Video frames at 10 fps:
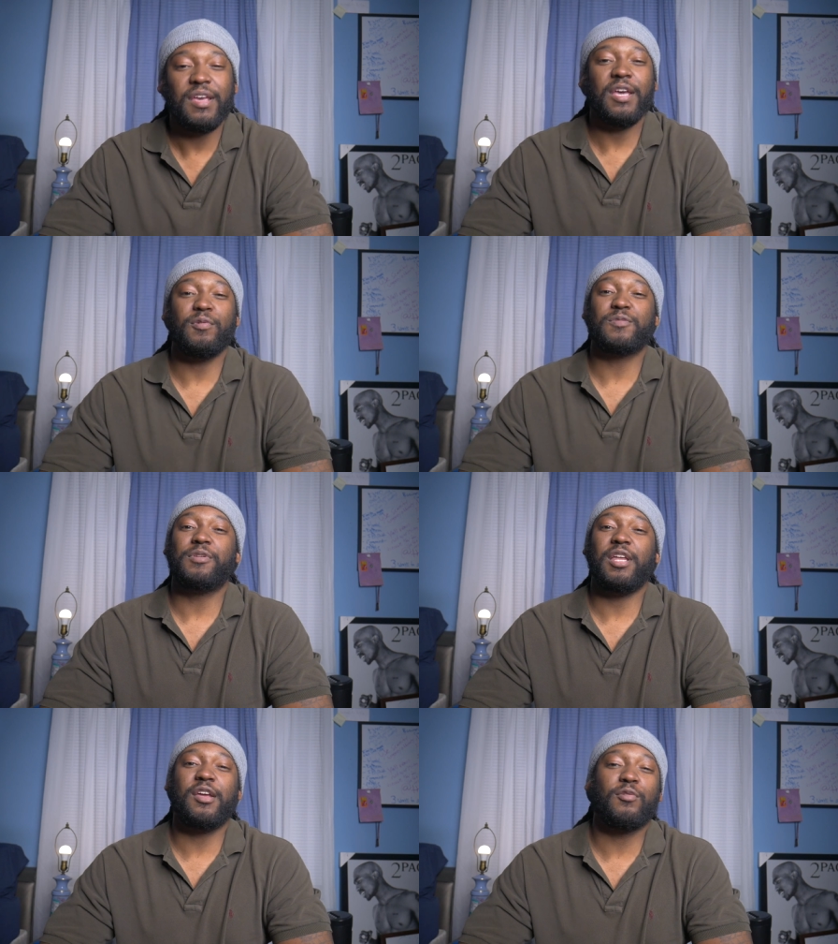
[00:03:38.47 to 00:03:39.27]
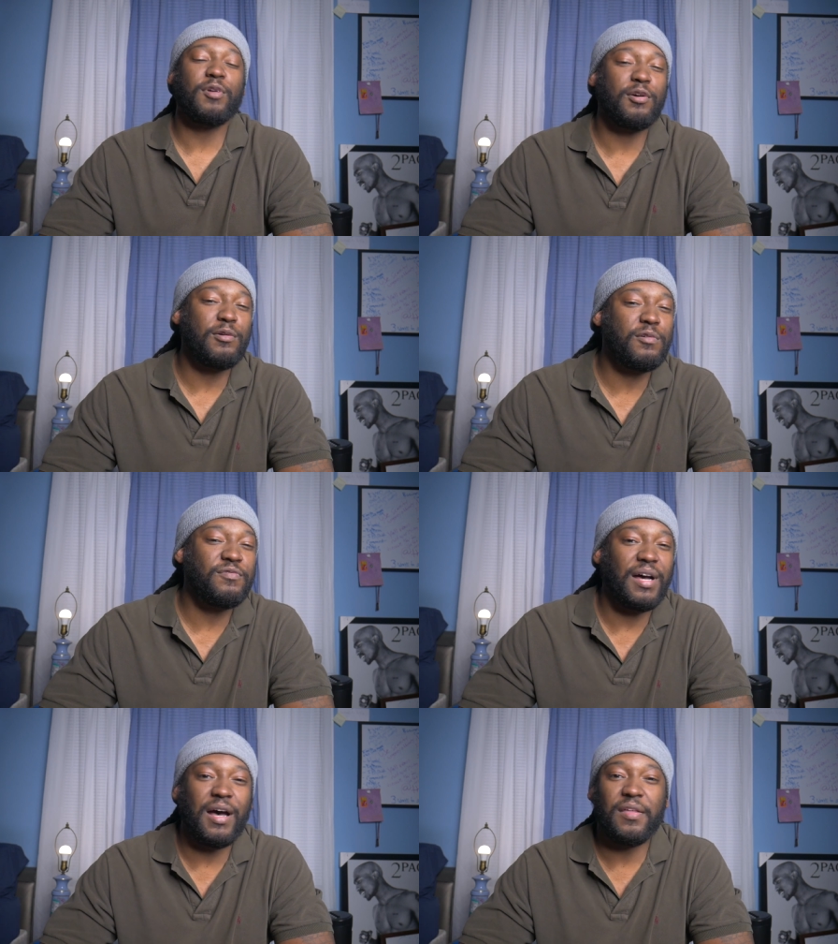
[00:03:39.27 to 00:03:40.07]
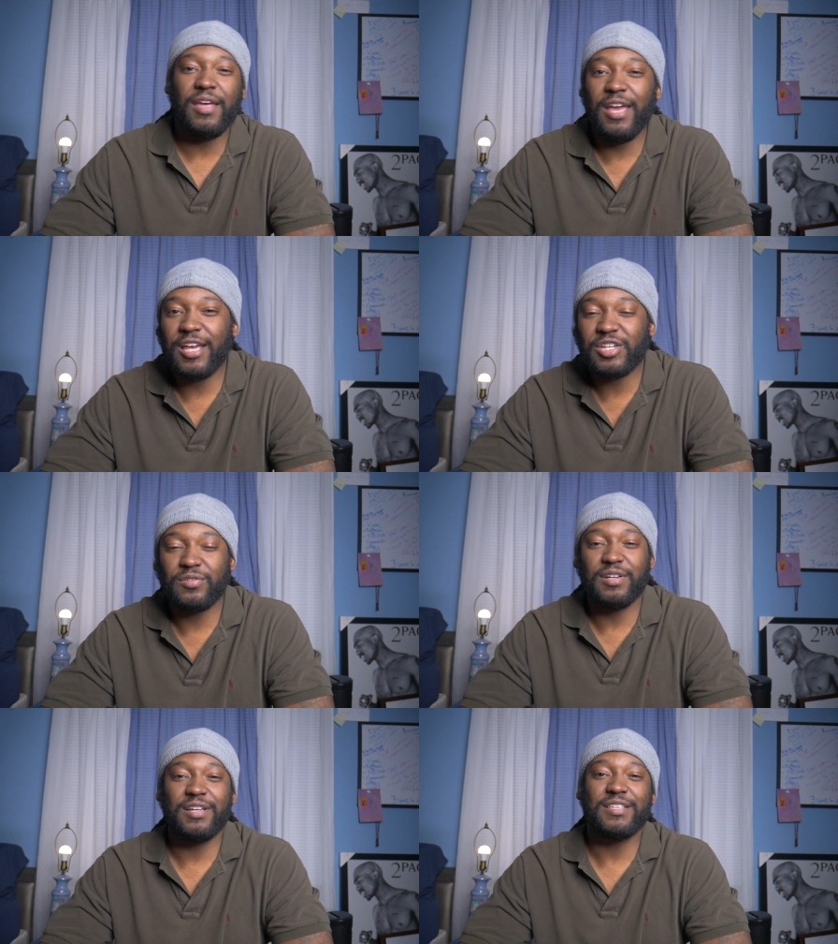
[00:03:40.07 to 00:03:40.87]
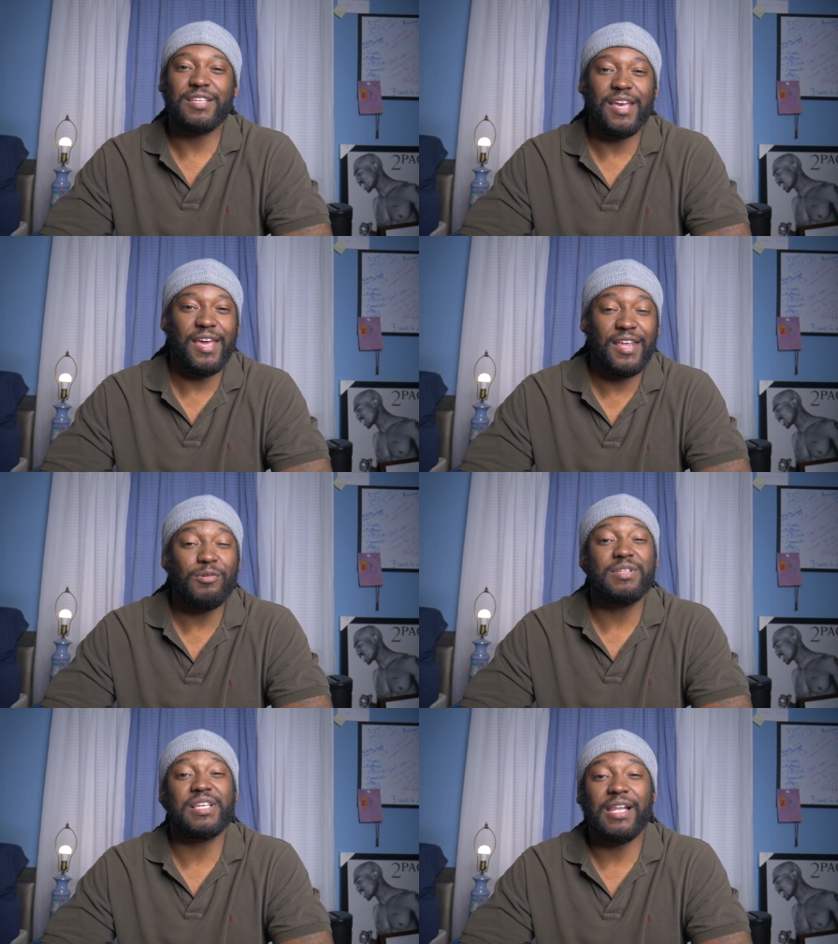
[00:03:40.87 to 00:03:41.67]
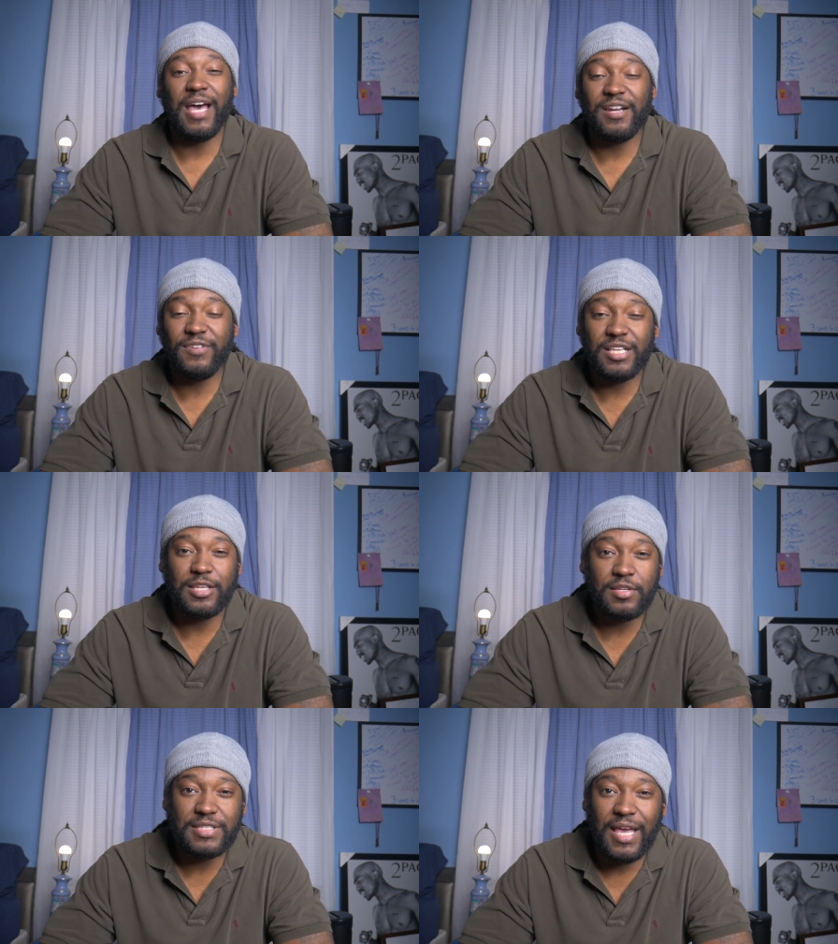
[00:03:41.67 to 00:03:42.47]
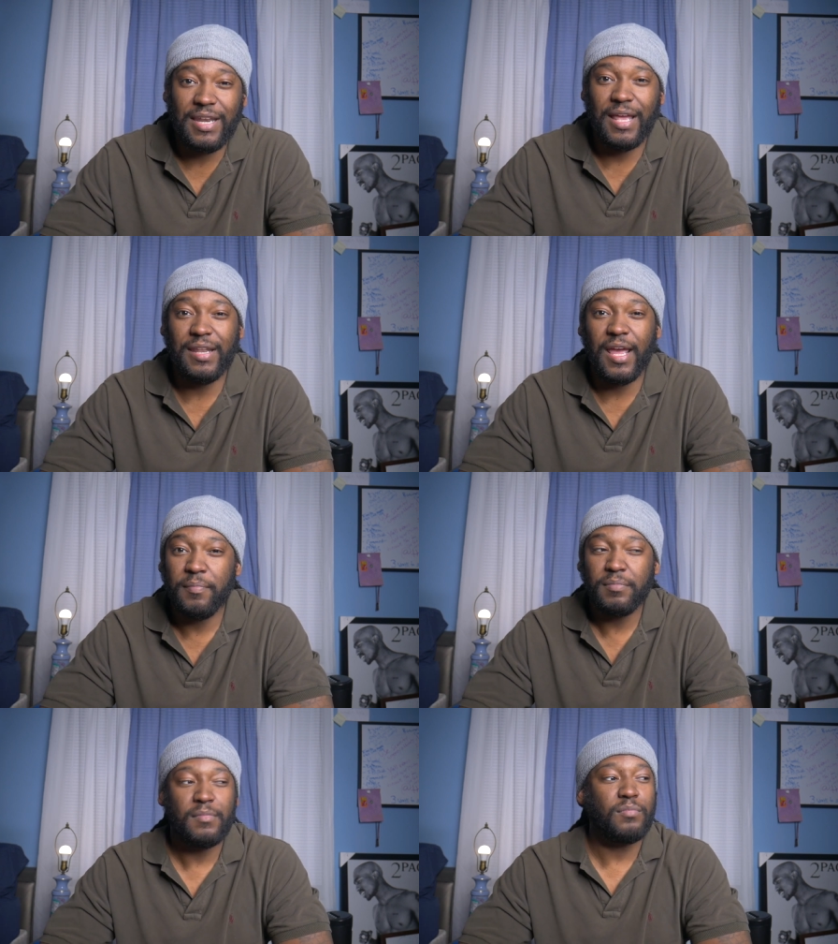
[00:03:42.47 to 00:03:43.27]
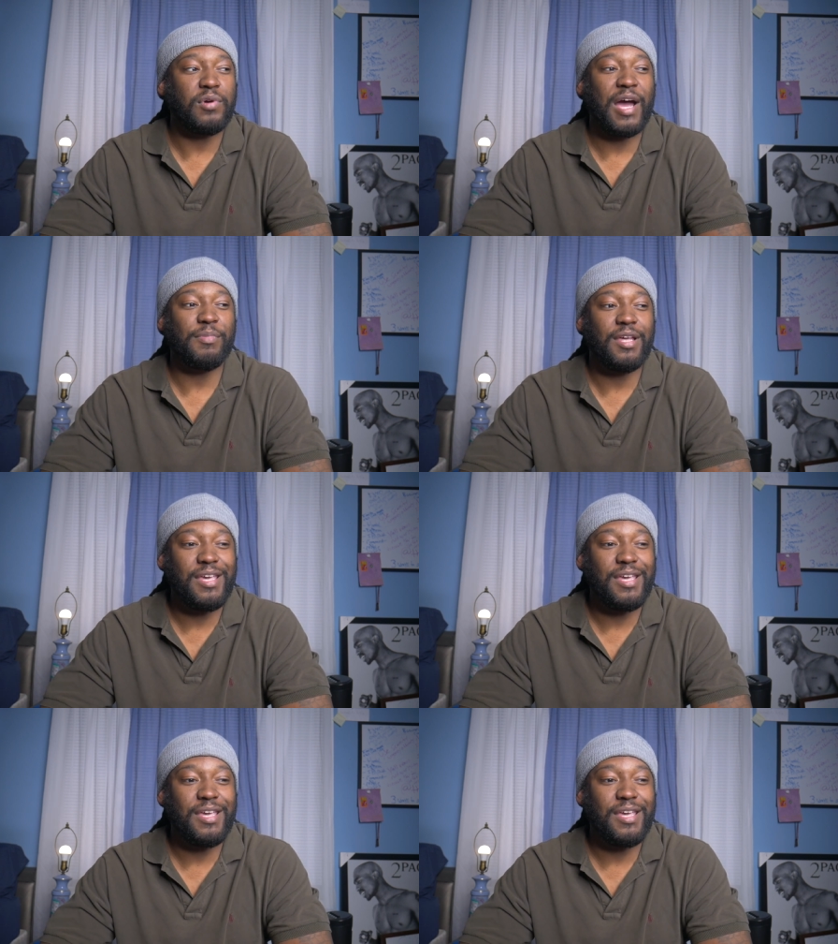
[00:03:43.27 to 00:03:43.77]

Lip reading: It was plenty of room for all the extras, and it was a lot of us on set that day. Probably